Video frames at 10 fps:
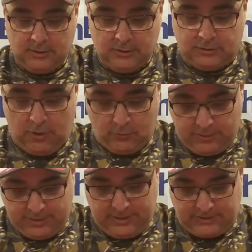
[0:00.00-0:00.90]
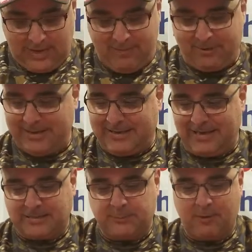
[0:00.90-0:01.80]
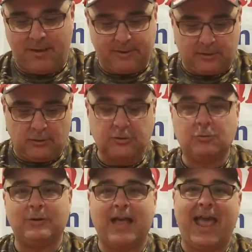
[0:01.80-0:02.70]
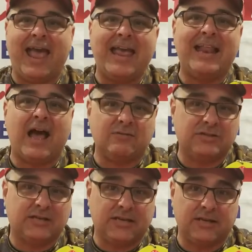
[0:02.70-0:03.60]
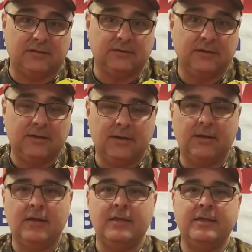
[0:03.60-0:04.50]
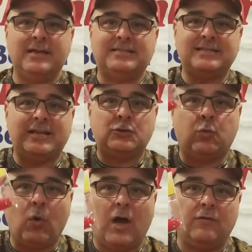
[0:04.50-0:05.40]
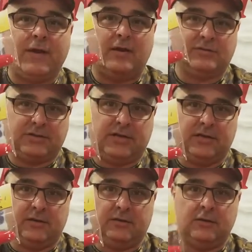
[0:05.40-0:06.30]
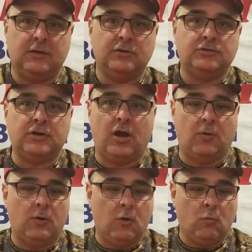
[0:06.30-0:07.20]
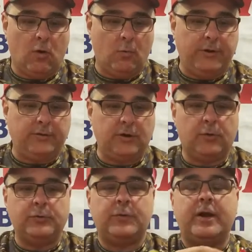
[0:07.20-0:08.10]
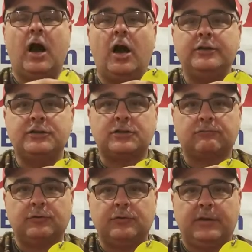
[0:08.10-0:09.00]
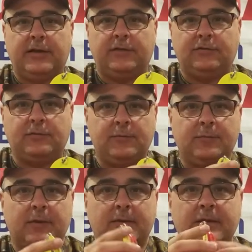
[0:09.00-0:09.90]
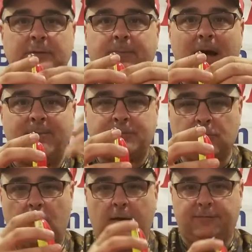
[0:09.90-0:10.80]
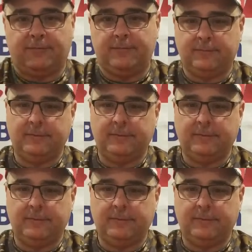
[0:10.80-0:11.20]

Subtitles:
So this, I'm going to guess, is probably closer to an 8-ounce keel. This is a 12-ounce keel. So what we do is we unscrew these. This pops off.